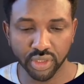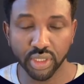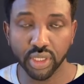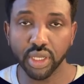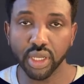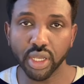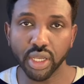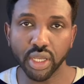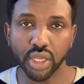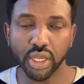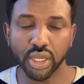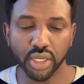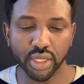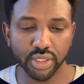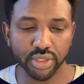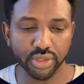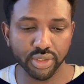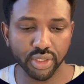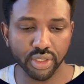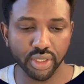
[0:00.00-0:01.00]

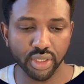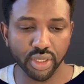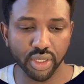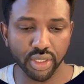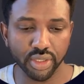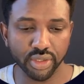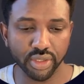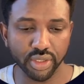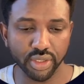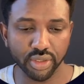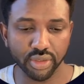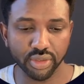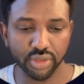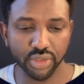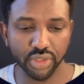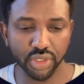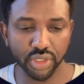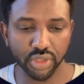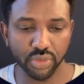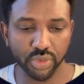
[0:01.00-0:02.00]
And at the end here,